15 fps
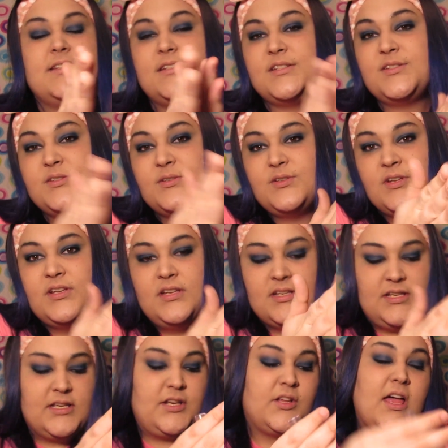to do.
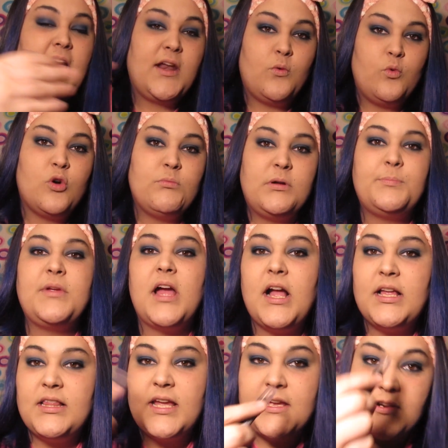It'll kind of warm up your
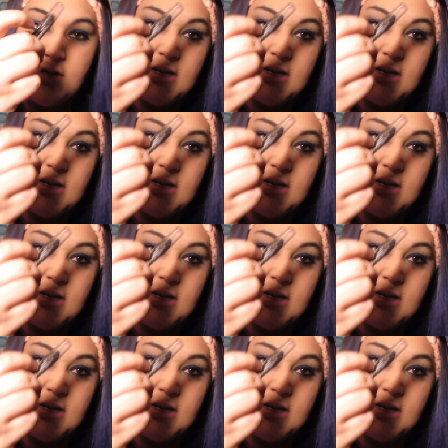eyeliner